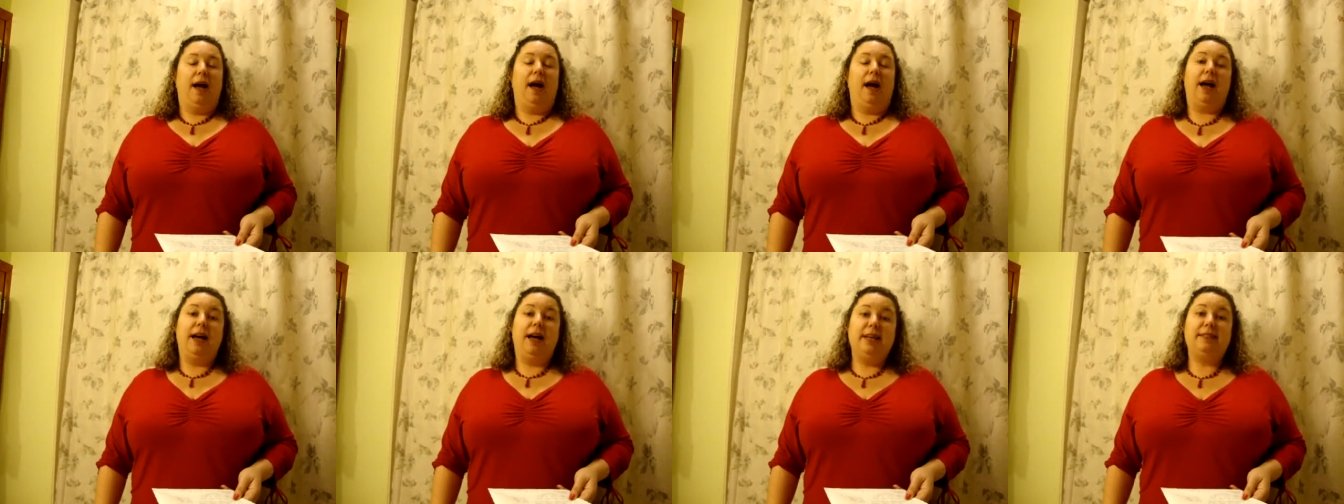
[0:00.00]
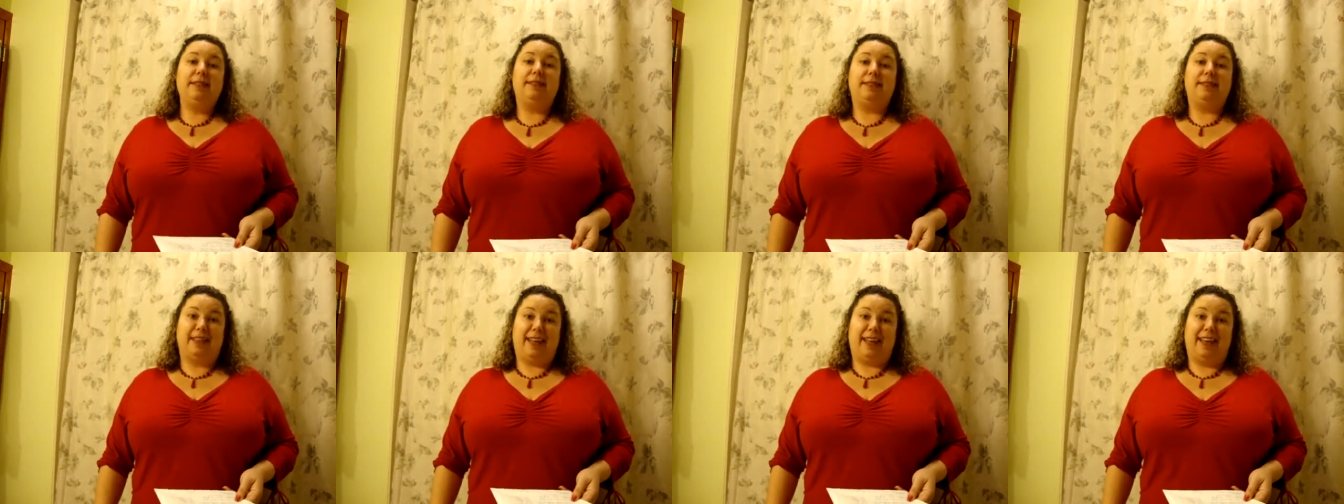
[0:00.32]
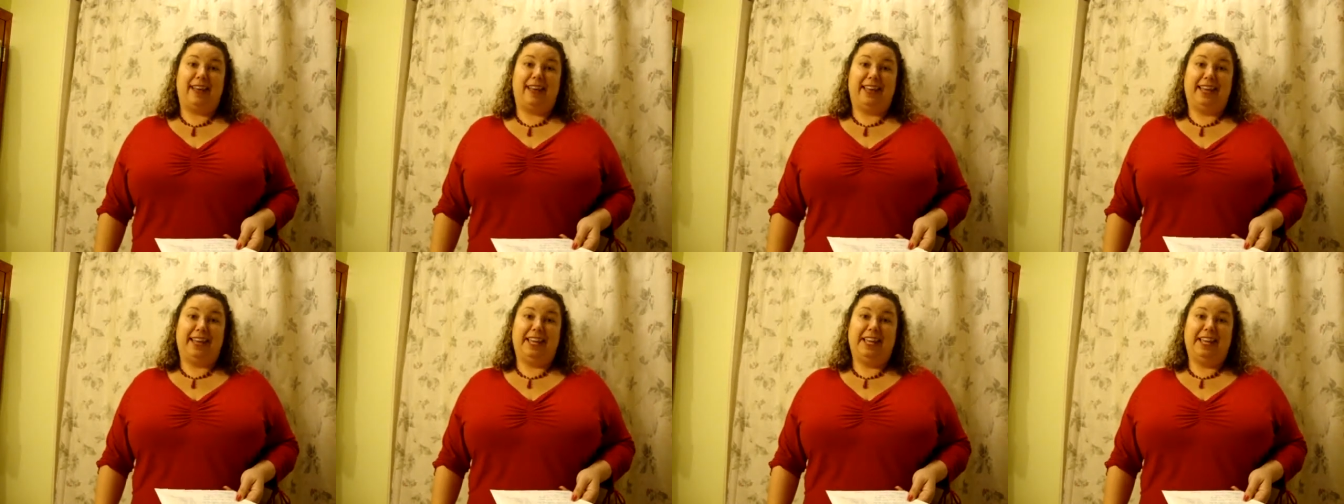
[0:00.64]
I
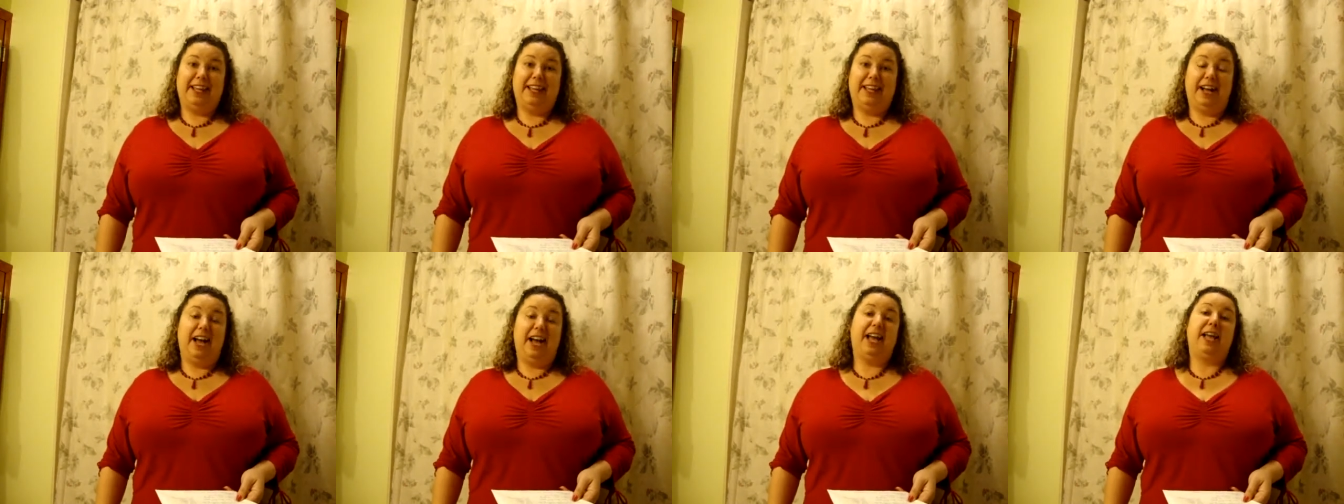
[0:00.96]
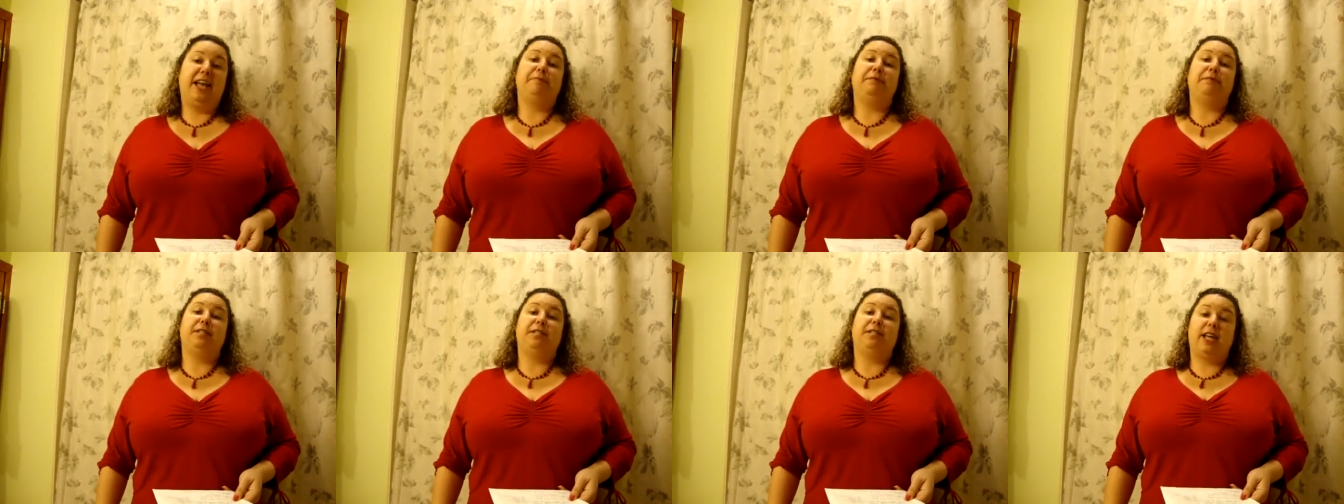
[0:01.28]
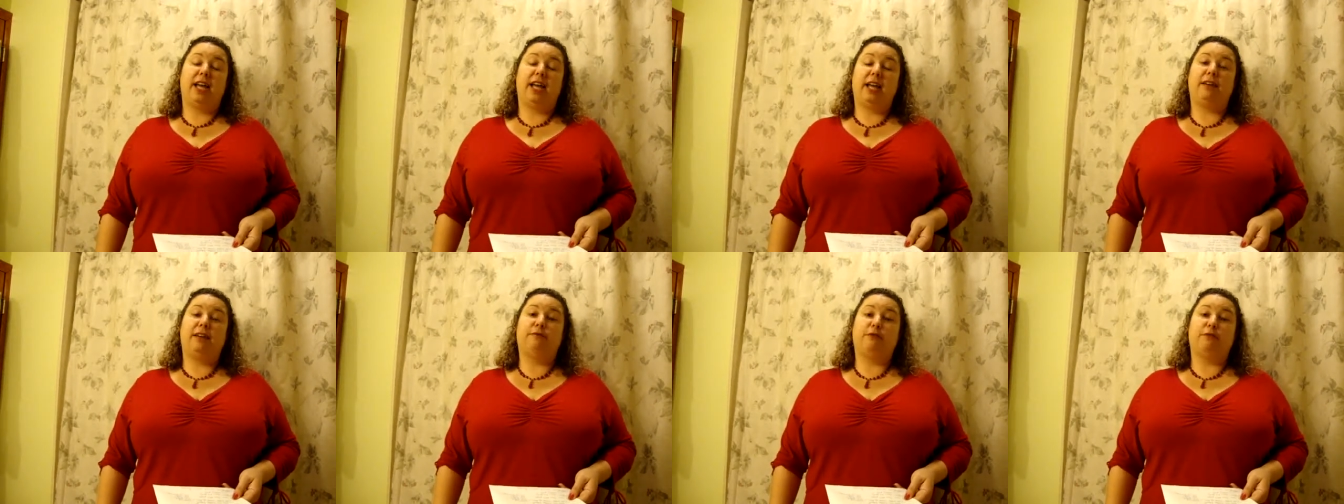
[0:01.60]
say I am the
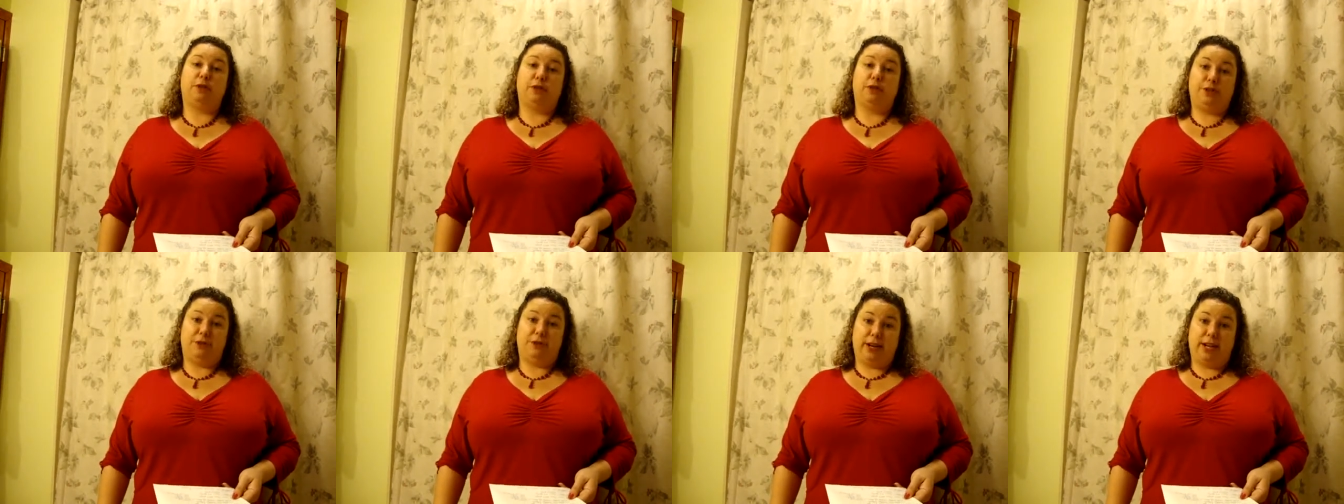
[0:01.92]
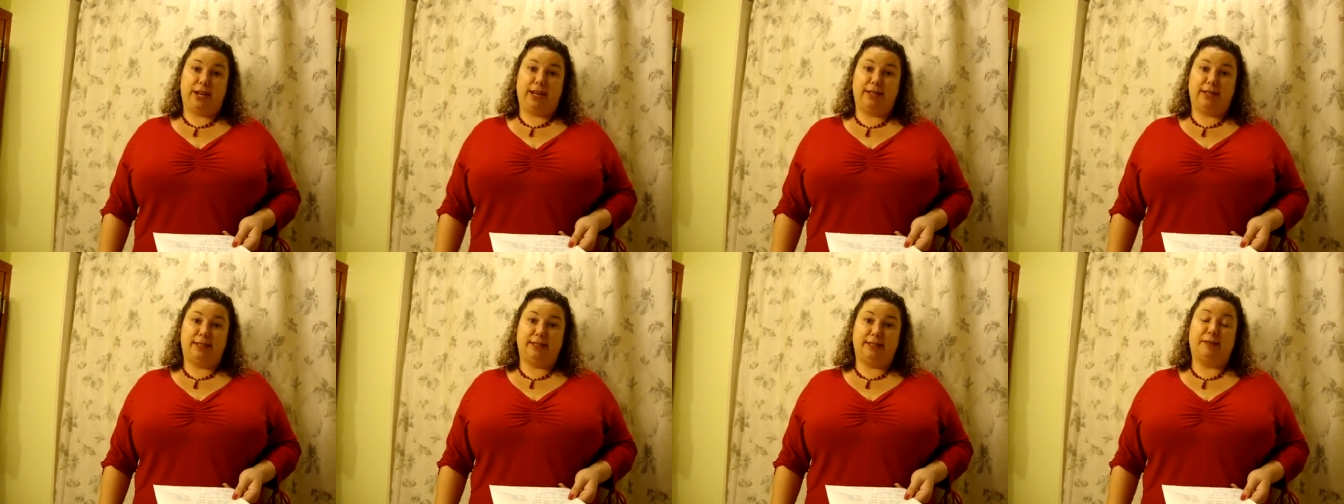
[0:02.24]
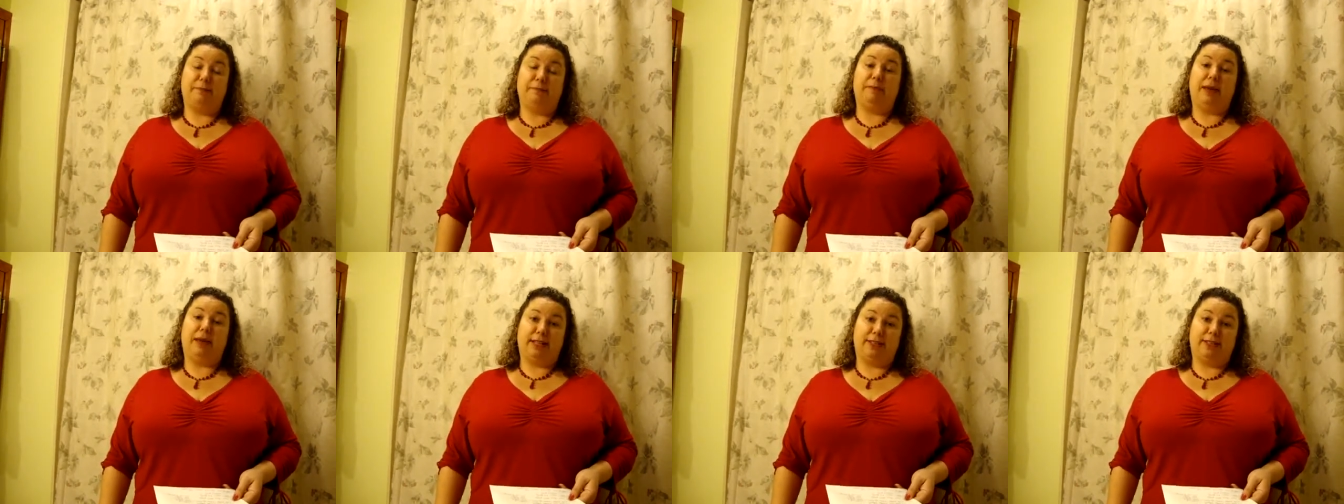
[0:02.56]
jack of all trades
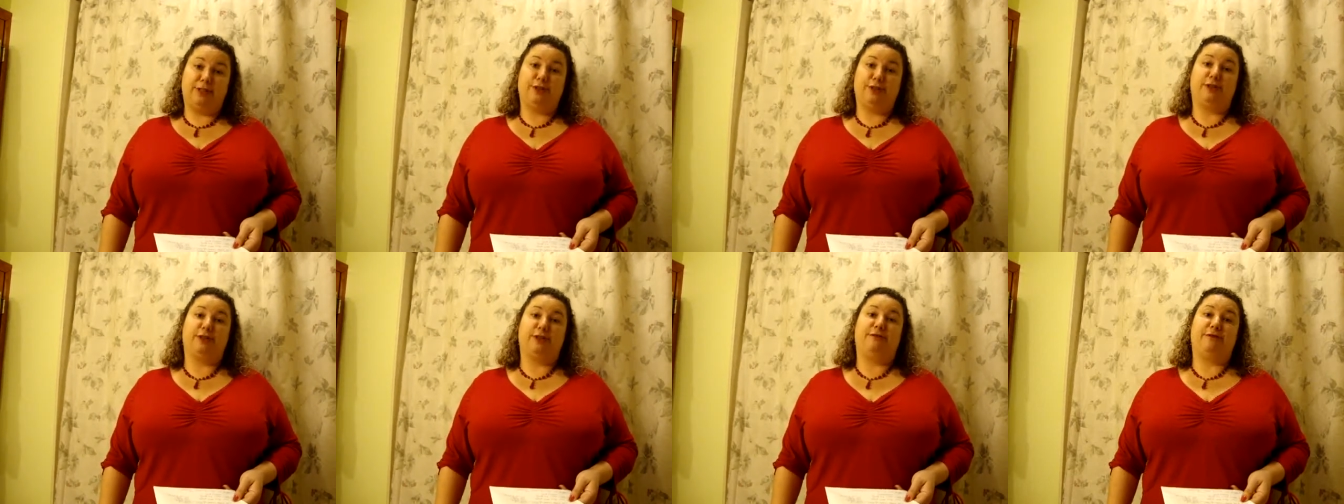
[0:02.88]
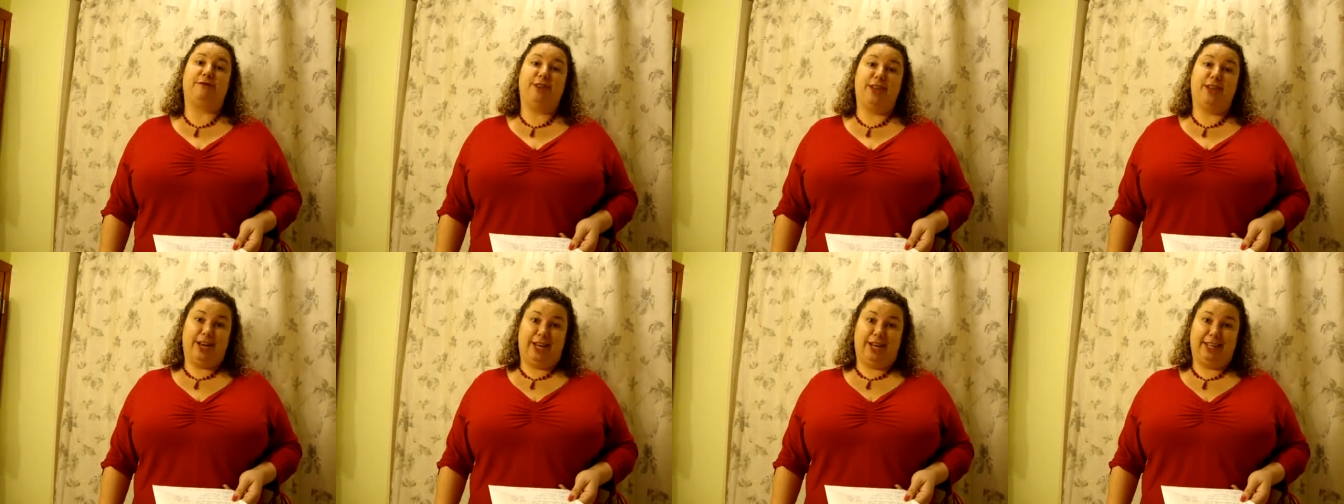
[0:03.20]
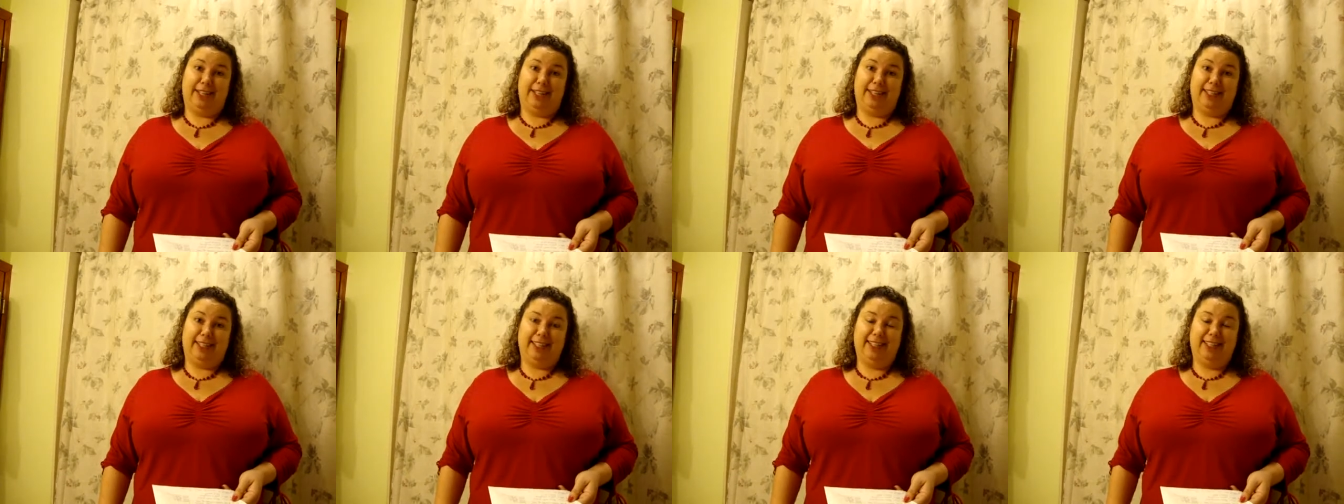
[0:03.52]
and masters of
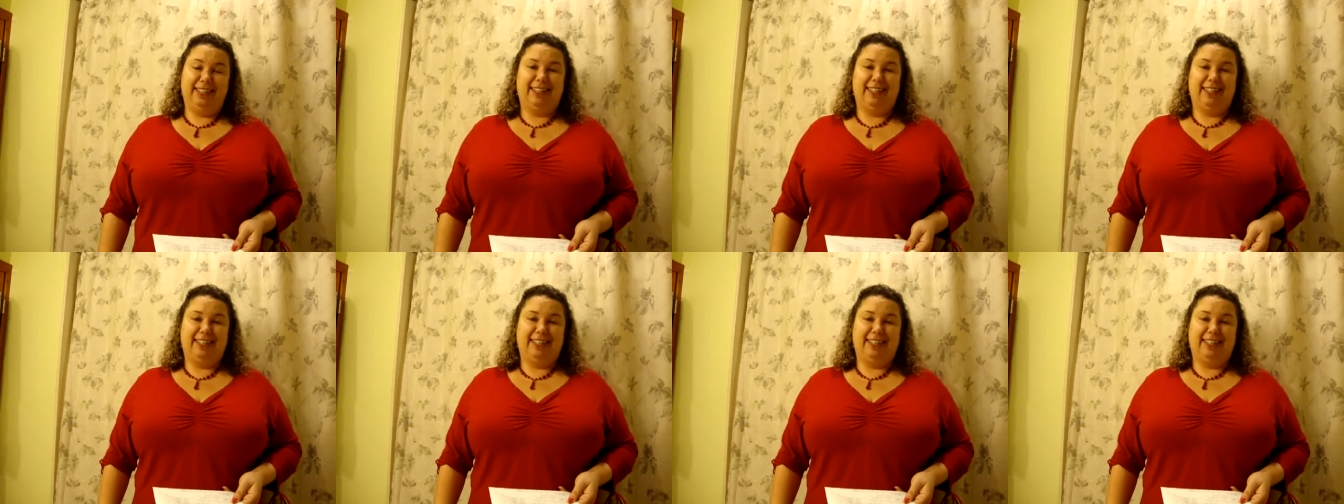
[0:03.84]
none.